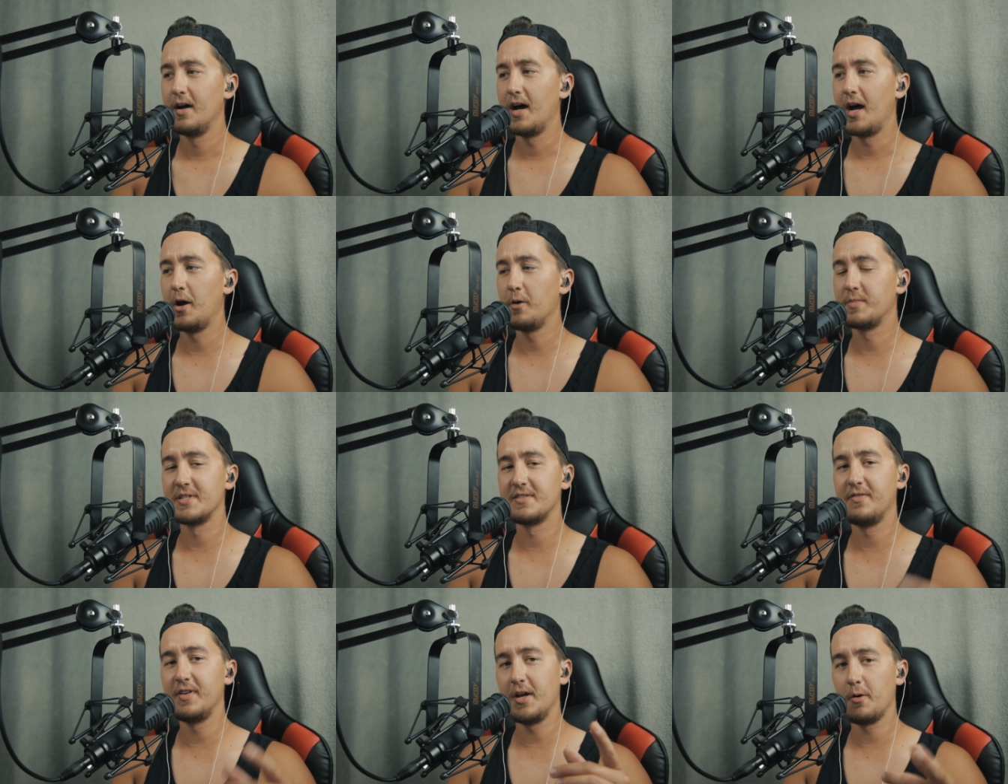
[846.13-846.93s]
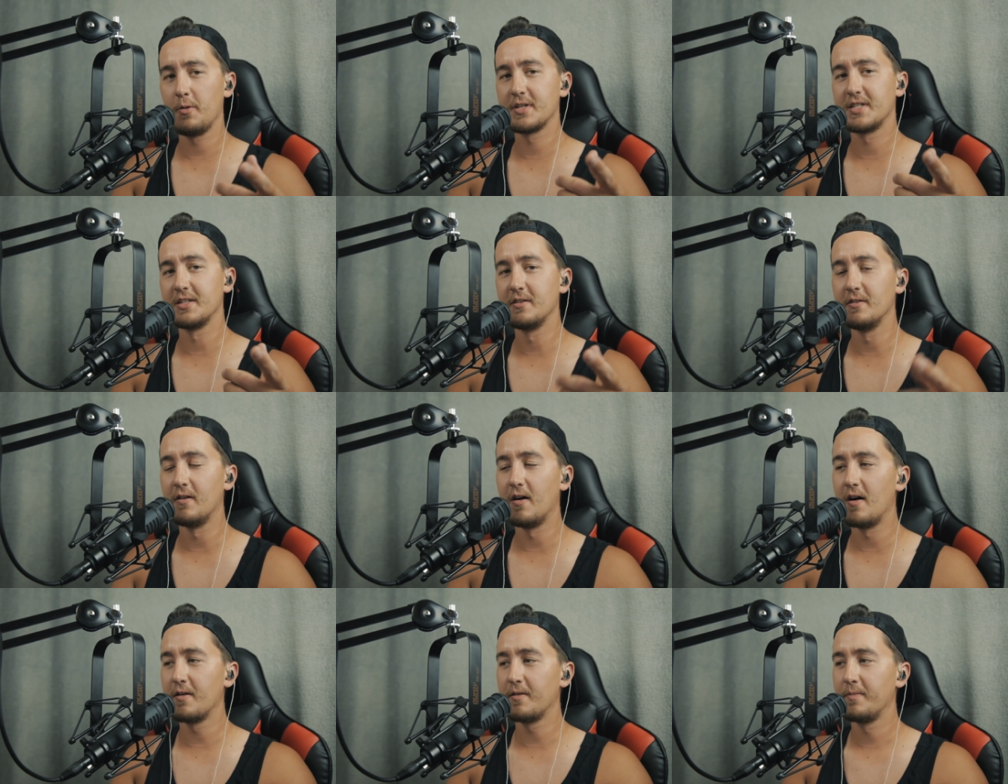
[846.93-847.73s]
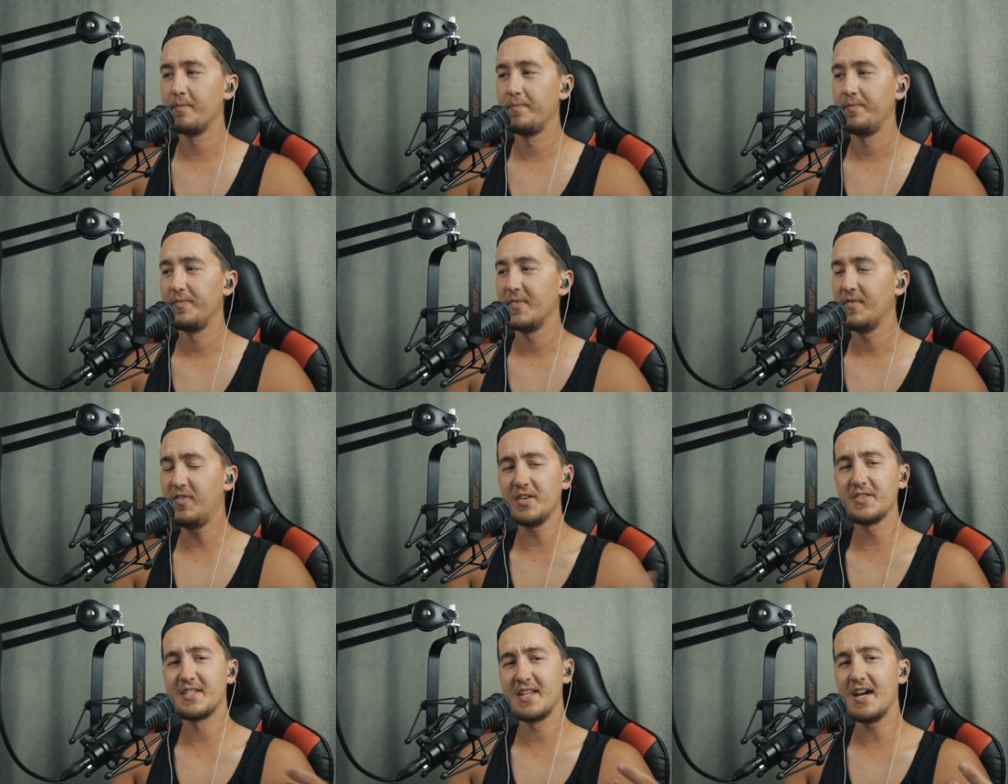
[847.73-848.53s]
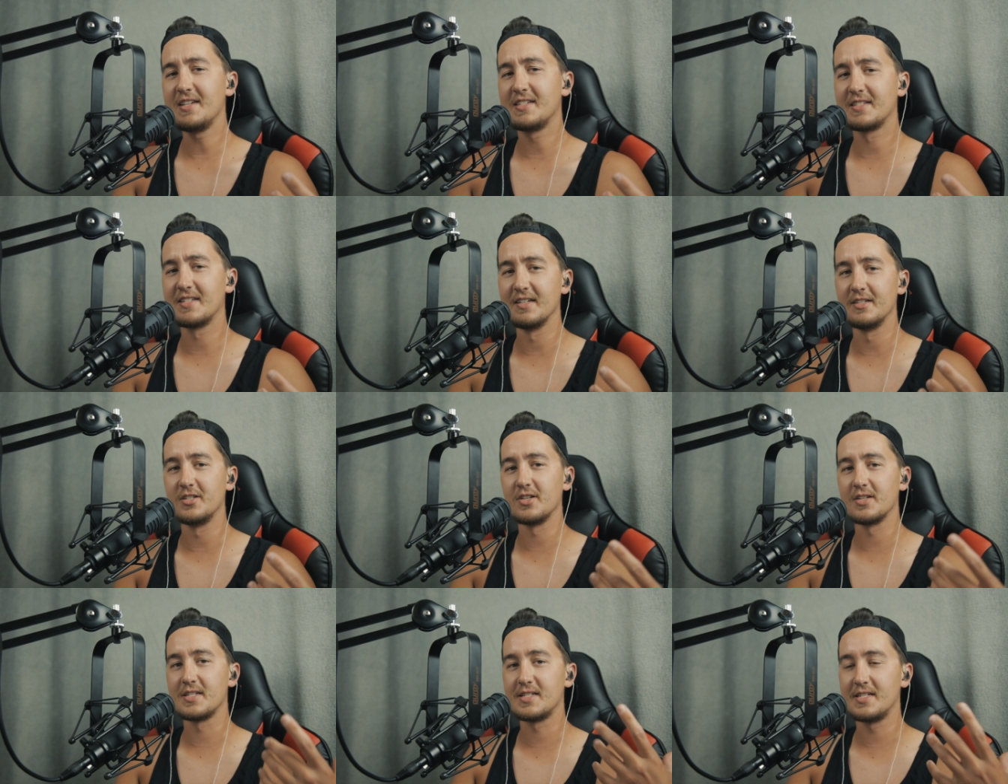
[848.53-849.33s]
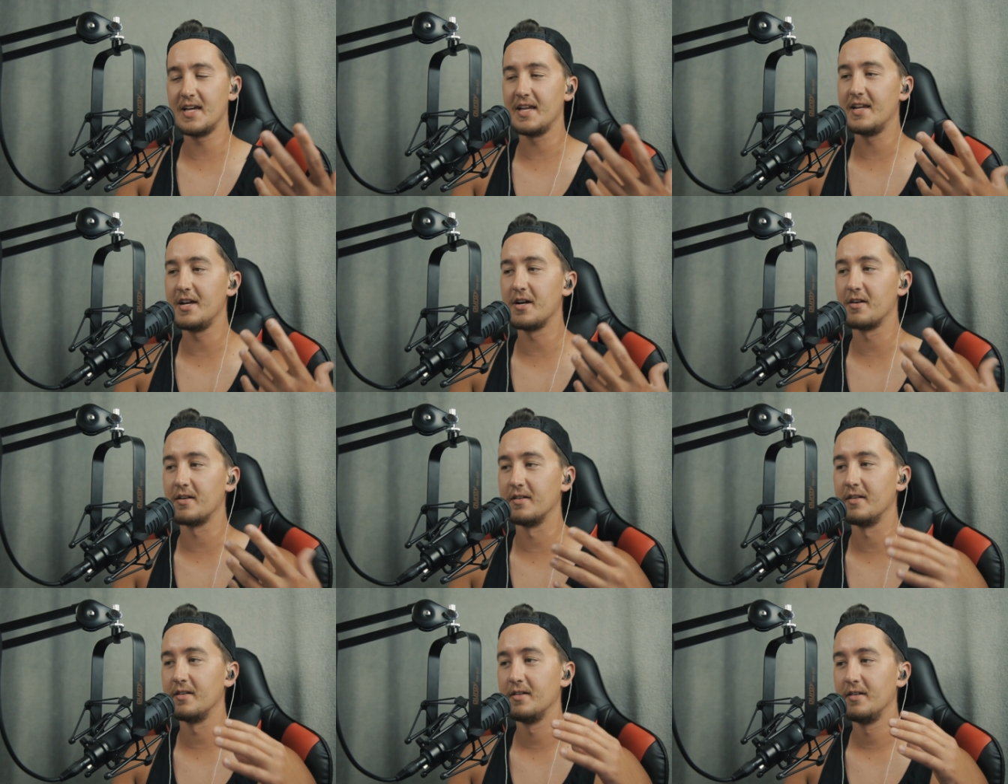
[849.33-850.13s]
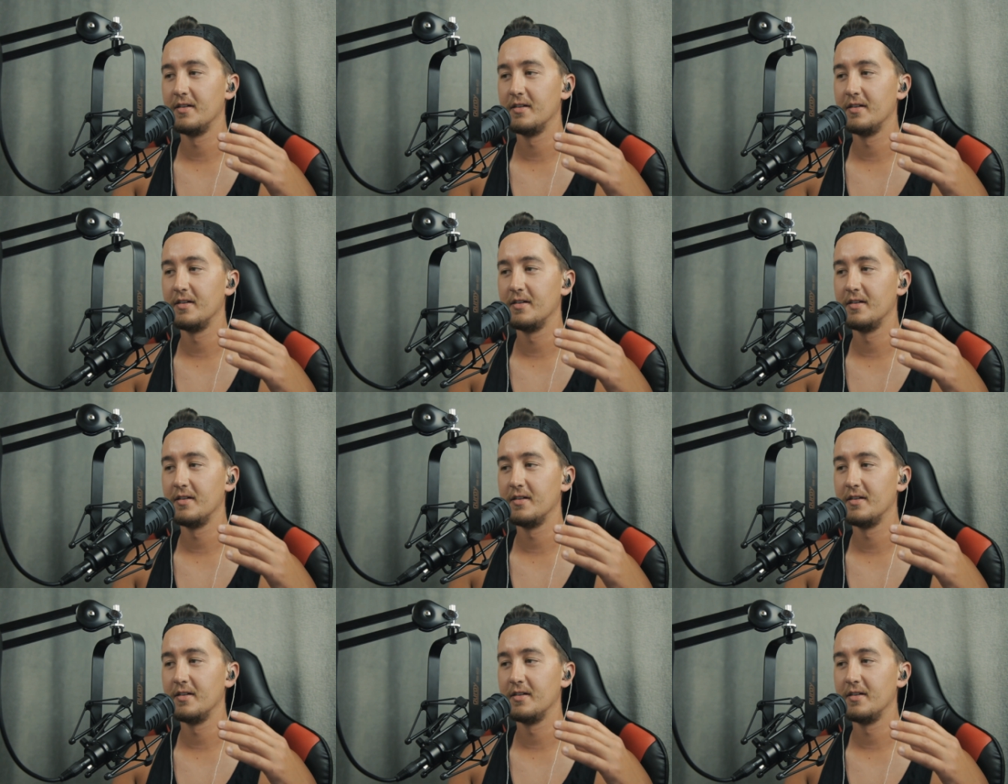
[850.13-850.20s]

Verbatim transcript: I hope this video wasn't too long. Feels nice to just sit here and,